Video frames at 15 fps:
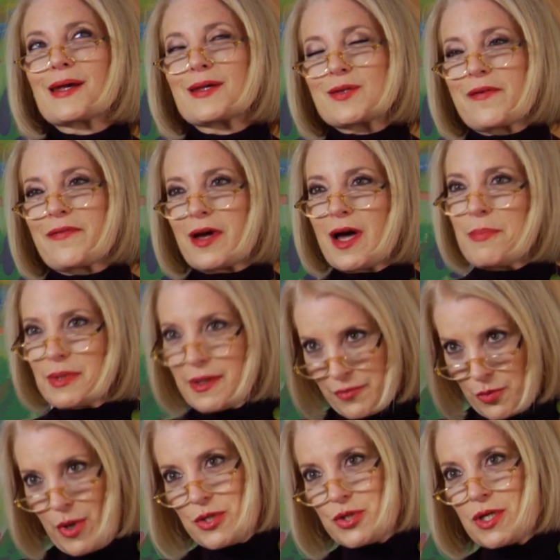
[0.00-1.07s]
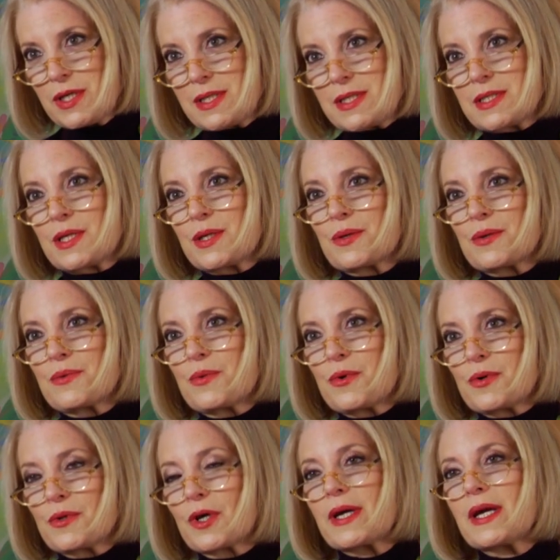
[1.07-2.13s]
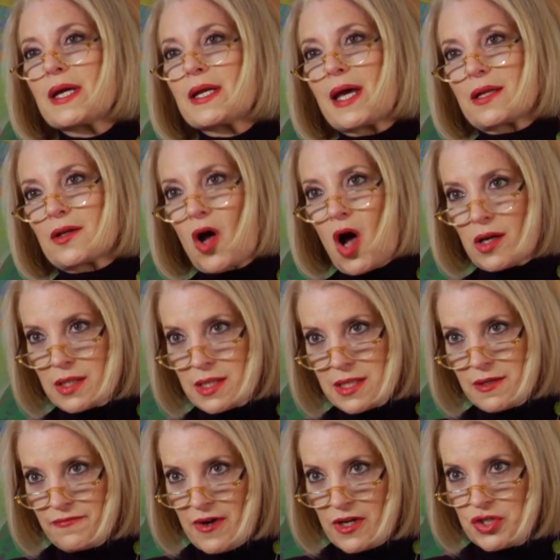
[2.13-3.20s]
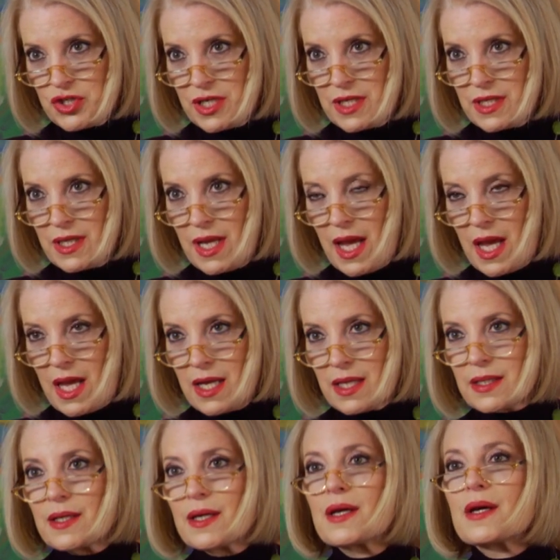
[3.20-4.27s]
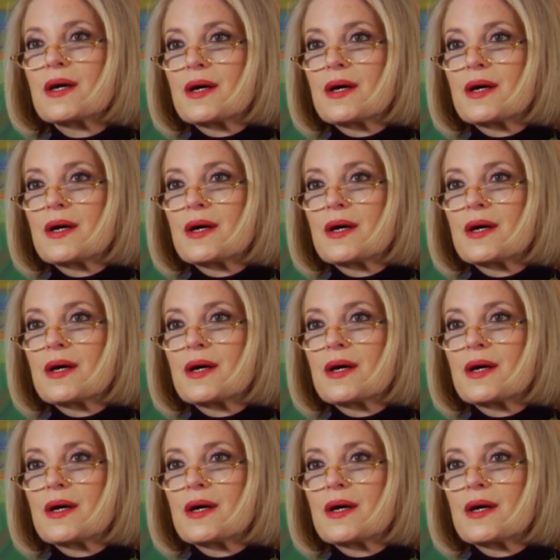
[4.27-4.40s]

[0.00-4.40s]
So I have a couple of questions. You were looking at cognitive function and